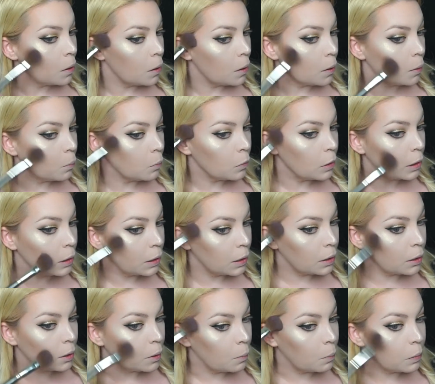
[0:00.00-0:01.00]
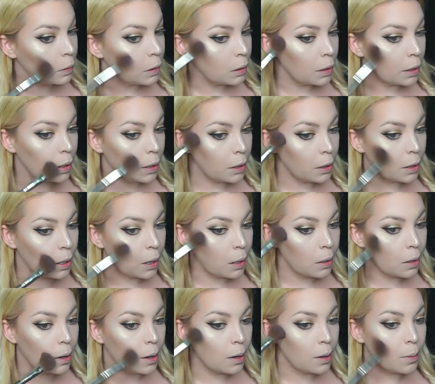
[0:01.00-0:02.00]
and I'm really going to play
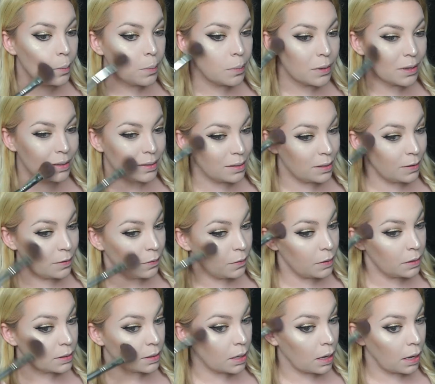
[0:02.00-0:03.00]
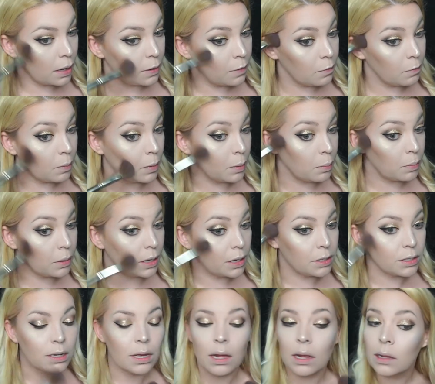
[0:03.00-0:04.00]
that up as if it's kind of my
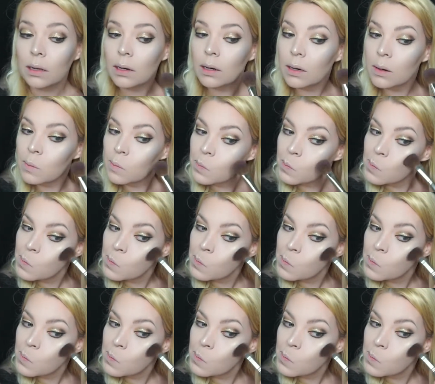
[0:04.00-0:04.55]
blush color.